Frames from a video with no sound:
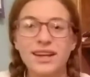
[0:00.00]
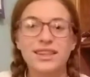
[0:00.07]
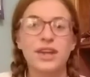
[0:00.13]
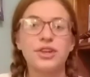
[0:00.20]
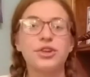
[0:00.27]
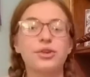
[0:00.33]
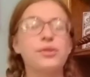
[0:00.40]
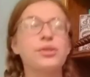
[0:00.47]

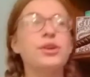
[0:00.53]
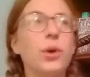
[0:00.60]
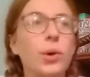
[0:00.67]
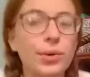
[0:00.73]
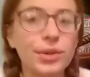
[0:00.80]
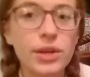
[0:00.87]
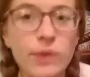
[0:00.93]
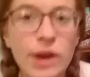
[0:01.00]
that you're the
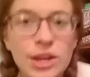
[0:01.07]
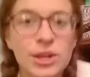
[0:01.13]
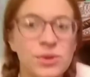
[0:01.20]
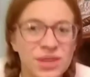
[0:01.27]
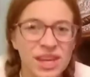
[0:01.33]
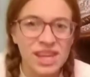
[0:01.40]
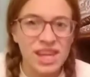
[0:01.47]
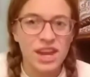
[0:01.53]
only one who
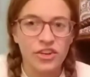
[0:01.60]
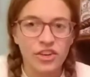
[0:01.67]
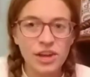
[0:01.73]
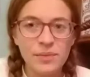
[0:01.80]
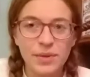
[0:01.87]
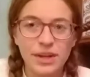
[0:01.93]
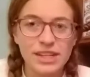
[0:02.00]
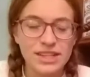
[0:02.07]
can hear it,
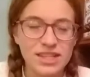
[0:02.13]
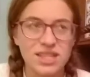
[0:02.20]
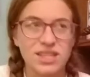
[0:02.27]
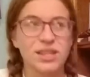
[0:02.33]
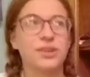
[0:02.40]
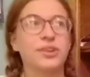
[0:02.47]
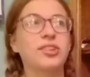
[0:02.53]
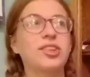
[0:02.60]
but it's
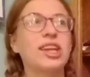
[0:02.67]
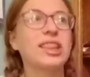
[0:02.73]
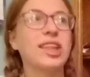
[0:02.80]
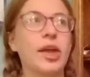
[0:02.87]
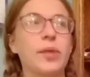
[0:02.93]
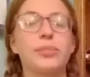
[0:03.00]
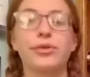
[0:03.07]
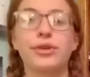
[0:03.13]
literally
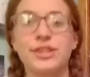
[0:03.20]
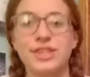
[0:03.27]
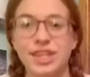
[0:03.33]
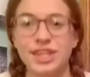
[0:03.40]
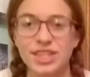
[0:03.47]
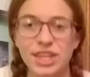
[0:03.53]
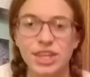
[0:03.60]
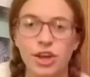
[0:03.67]
like
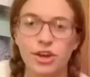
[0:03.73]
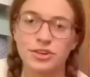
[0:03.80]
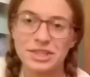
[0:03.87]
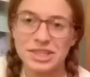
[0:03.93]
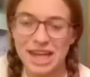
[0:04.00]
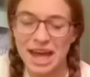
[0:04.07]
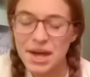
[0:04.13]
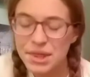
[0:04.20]
predicting your
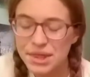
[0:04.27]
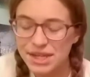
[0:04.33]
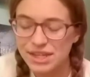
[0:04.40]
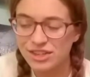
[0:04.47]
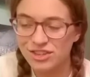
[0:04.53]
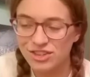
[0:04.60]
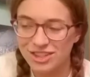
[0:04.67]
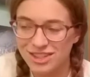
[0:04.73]
death
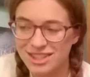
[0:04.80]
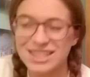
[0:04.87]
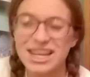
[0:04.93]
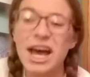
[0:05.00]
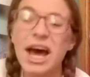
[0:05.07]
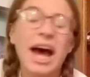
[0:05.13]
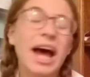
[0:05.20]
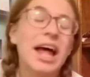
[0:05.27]
is just...
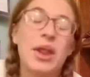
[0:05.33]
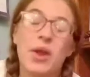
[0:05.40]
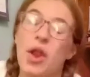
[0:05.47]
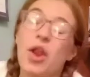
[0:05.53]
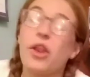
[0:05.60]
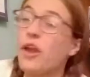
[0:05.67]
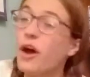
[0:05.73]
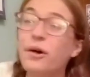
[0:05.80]

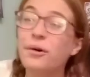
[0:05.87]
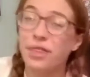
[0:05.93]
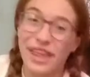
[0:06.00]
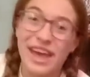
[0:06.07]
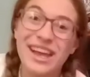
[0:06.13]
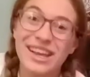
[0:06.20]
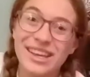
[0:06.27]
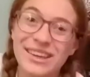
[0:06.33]
no
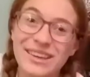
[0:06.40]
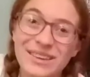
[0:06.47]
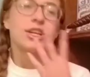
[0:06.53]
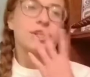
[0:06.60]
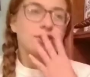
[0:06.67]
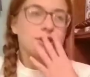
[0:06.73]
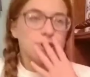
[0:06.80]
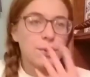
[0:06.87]
thank
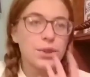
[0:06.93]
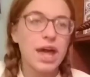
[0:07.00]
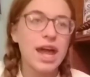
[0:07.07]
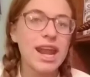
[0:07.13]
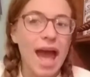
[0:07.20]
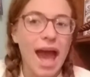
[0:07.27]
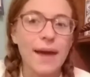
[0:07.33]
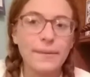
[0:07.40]
you. So then
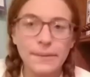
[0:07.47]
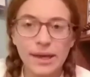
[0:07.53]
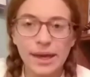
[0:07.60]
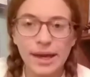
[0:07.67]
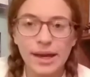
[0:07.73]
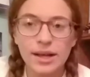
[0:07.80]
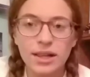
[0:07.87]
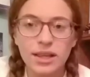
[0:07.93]

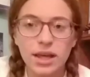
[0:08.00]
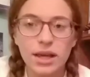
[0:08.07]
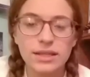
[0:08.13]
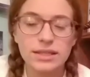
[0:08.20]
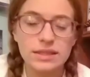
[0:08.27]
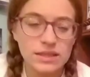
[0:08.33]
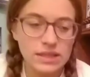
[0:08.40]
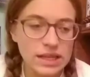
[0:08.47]
Abigail
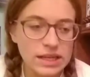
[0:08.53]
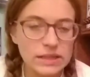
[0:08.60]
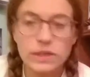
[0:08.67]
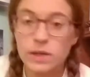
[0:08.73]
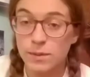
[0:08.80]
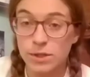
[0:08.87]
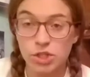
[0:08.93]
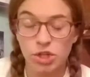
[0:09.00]
sees
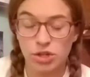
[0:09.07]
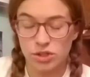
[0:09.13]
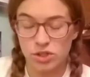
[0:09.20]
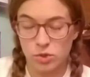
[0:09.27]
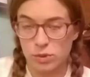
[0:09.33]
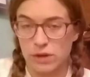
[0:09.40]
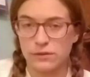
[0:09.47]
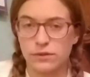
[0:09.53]
Commissioner
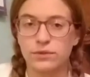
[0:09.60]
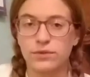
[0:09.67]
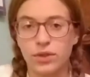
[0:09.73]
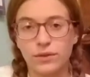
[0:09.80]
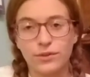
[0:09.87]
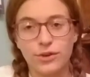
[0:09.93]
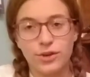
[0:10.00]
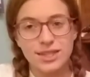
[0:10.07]
Swift for
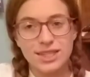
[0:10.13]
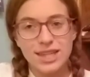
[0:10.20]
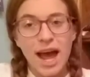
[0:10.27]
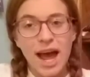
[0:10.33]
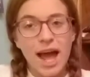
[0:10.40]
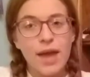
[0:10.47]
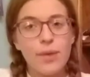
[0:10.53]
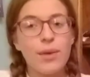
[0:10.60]
the first
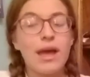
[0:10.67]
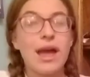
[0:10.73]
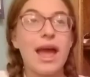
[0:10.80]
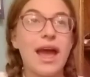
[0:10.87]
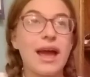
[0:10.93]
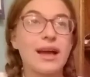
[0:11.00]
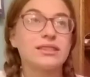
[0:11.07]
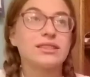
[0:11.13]
time,
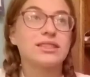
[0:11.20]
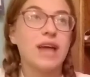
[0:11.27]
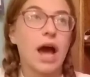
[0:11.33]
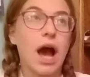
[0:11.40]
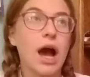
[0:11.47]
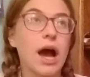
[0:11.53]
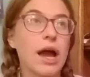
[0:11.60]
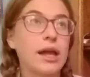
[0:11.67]
and
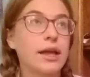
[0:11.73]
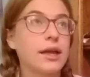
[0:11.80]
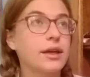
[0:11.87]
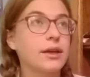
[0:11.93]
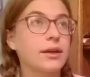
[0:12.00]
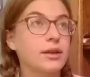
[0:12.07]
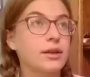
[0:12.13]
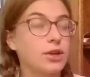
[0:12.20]

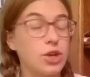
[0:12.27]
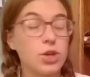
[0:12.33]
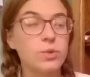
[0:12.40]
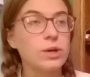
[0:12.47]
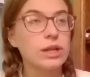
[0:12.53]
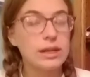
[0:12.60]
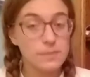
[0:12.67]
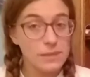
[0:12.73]
I knew
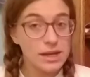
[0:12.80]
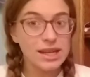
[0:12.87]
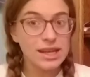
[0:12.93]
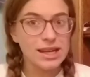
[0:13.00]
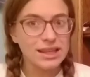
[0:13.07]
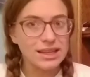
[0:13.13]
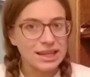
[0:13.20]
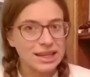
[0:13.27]
it
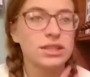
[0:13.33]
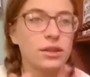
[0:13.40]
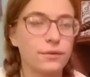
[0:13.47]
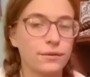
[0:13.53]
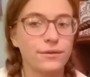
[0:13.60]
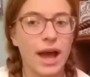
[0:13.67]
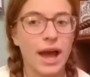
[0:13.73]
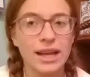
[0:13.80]
immediately. The
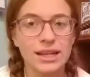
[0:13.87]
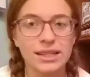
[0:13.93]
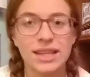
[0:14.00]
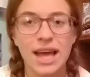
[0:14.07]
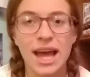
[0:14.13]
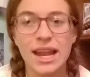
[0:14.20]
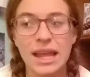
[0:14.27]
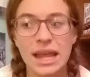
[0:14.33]
fact
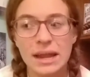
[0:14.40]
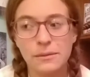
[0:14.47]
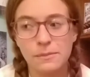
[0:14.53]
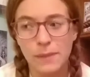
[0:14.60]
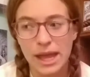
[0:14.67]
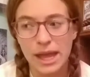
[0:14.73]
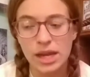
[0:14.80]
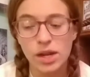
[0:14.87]
that it
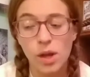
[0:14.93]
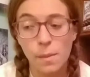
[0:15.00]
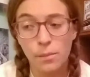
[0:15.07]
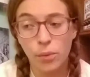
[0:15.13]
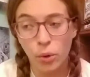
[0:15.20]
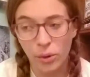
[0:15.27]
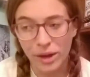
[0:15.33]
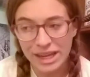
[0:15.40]
made a
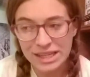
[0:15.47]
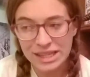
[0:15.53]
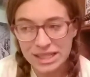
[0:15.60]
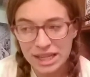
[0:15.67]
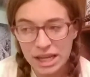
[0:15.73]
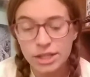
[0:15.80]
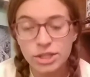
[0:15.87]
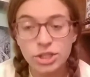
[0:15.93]
point
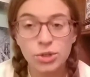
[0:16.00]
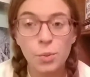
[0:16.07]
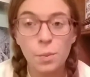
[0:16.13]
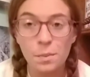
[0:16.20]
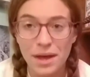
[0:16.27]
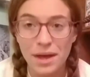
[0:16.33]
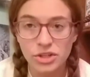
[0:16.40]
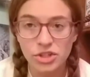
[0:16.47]
to
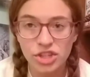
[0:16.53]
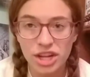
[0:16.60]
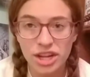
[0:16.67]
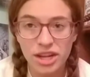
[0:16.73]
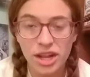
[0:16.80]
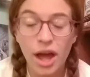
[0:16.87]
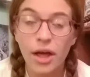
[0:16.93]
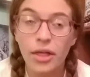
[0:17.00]

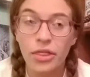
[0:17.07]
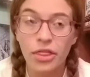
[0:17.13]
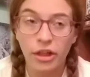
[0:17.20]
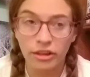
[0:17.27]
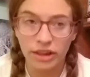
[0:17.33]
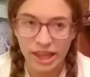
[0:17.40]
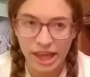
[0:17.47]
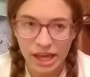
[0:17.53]
mention the
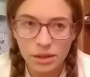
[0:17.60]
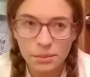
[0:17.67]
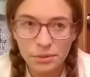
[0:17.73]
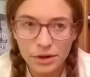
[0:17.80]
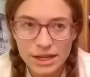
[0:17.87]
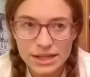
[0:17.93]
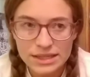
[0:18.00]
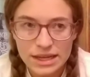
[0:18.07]
leg
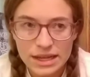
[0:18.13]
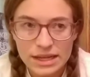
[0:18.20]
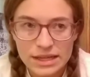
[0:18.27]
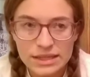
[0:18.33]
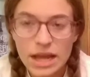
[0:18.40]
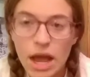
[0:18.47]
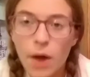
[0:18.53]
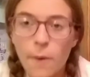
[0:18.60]

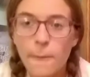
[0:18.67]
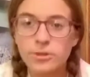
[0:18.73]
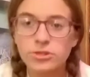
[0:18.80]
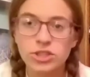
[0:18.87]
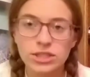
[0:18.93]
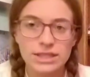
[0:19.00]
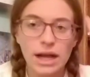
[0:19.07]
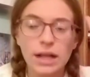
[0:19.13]
braces,
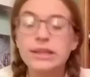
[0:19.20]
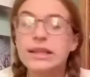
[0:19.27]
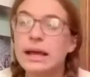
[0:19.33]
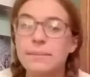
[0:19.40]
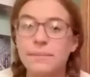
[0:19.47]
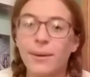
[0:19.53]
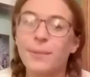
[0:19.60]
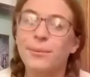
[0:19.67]
just a
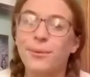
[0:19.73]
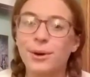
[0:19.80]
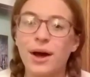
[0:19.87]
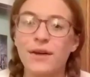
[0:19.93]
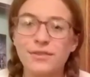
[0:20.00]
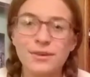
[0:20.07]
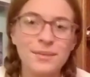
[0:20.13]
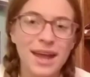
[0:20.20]
light bulb went
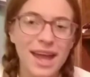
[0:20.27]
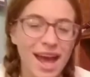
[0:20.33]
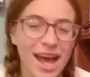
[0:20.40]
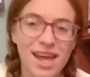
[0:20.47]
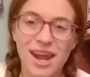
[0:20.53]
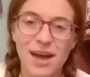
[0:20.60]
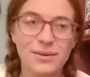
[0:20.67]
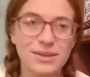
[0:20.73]
off in my
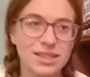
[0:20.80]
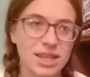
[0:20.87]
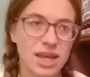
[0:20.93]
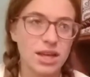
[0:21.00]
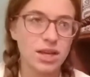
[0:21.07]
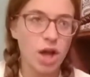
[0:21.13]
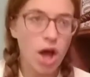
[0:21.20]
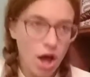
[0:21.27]
head. I was
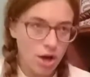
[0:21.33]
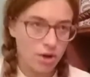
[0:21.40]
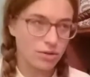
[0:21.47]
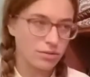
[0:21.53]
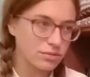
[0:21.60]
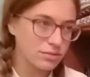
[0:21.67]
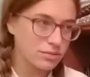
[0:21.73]
like, oh,